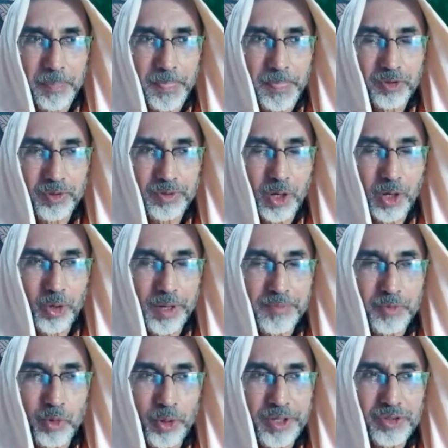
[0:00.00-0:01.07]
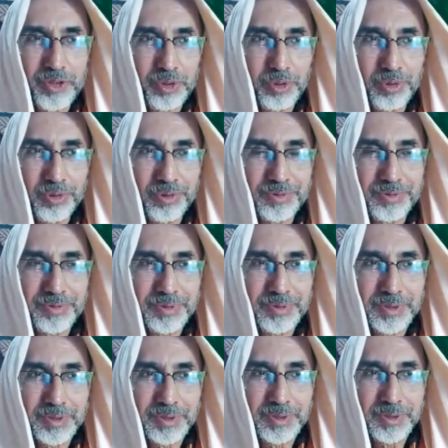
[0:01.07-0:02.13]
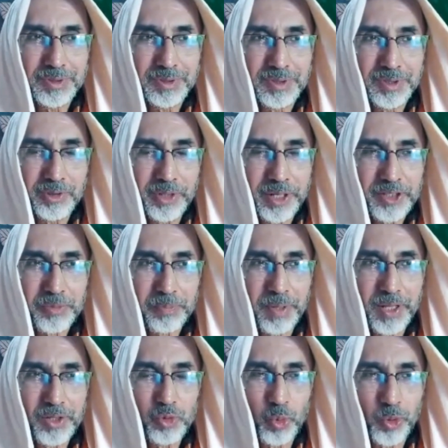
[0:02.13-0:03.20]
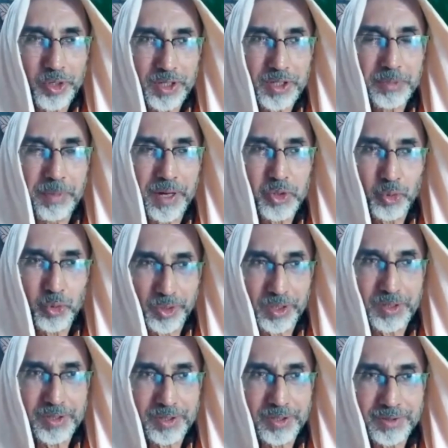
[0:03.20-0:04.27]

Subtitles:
so now I'm going to explain word by word,